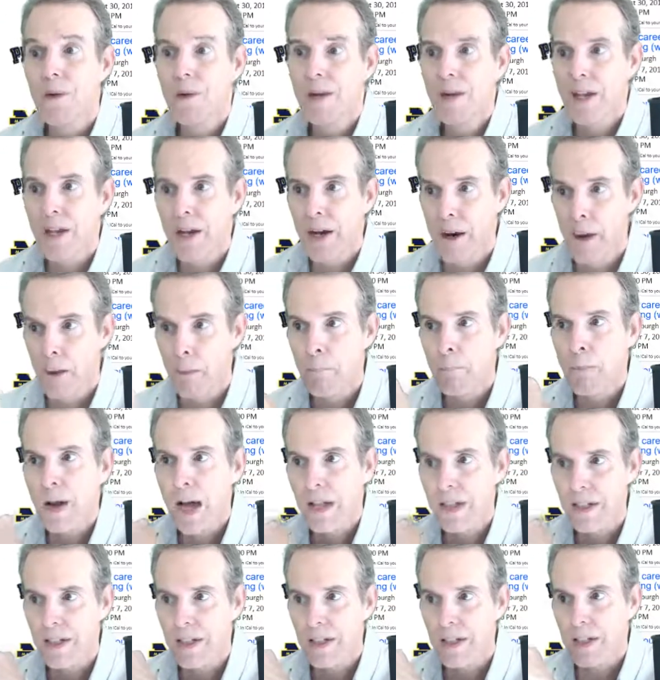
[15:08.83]
Here,
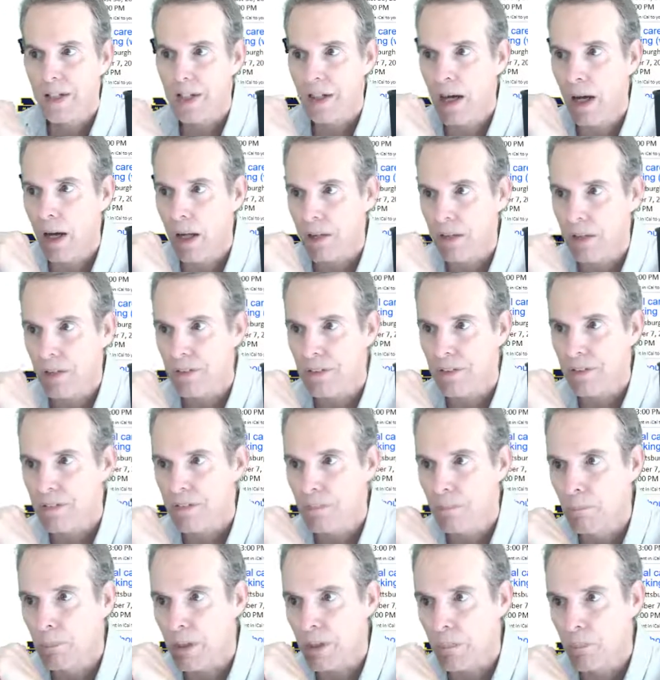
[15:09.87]
Allegheny College,
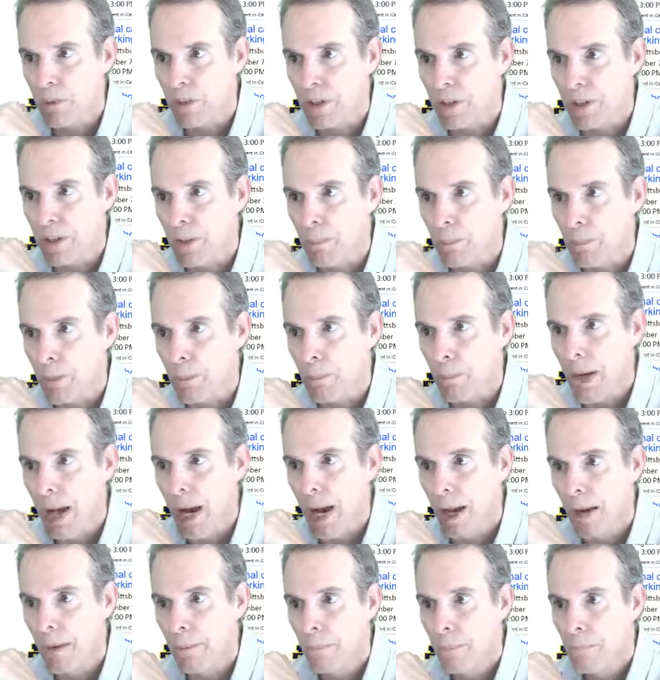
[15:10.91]
meet with the
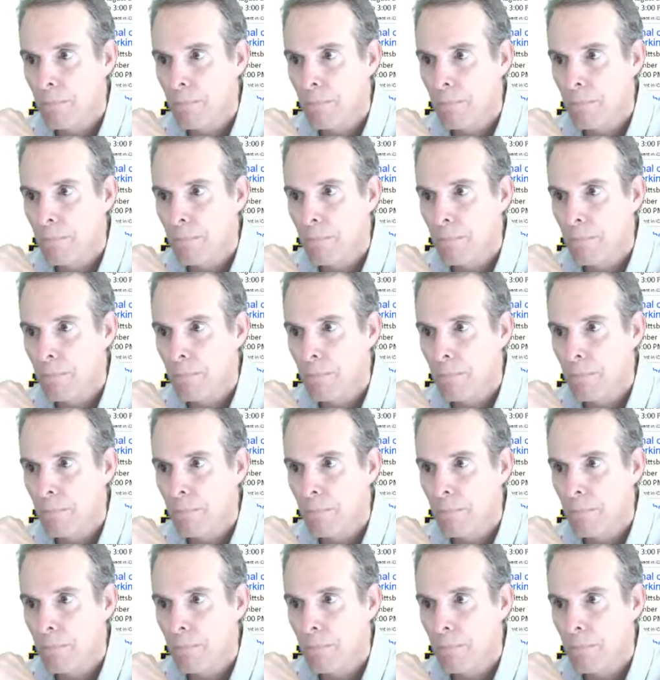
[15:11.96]
diplomat.